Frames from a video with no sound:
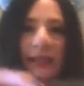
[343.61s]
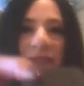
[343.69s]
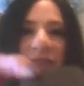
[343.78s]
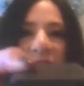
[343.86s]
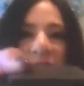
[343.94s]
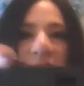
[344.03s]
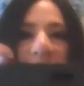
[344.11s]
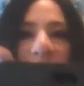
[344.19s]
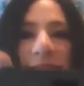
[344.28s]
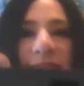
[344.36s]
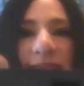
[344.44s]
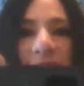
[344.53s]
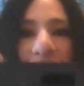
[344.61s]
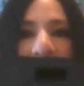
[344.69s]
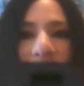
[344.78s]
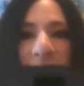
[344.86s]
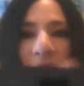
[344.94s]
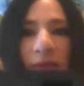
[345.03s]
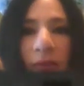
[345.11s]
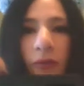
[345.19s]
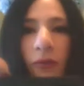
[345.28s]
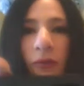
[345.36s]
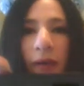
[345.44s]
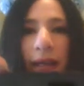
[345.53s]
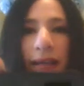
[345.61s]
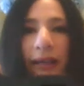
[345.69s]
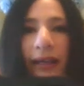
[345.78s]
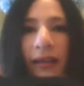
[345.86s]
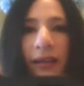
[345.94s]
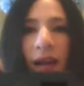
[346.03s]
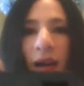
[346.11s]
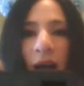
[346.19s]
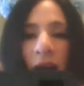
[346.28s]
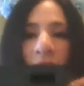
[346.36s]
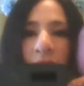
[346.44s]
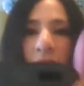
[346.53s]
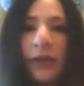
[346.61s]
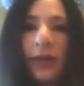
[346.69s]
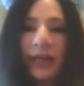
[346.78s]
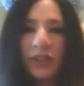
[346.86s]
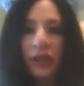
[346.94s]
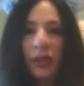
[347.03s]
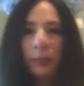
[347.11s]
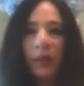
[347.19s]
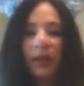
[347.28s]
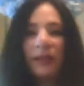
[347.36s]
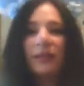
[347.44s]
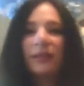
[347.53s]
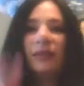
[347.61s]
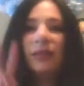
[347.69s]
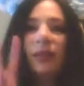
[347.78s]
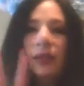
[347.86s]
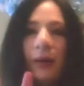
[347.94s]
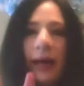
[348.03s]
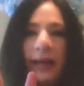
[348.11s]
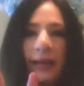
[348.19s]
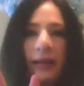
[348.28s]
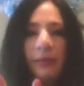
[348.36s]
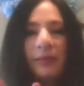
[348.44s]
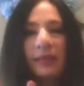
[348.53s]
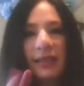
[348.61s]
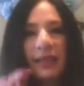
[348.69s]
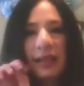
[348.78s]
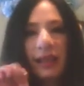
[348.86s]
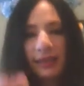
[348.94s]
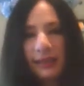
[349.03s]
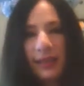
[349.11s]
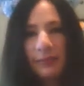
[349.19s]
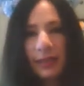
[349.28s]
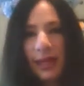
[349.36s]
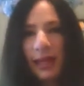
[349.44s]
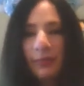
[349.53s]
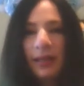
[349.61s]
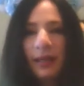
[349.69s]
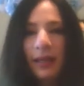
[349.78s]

if you can see right there, you can actually plug 2 items in at the same time.